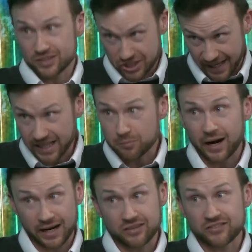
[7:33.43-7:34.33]
checking
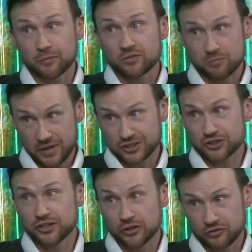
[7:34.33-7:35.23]
marking schemes to make sure
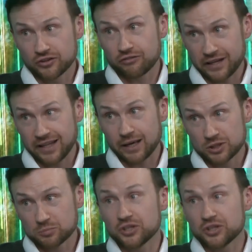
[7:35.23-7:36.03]
you're using the right language.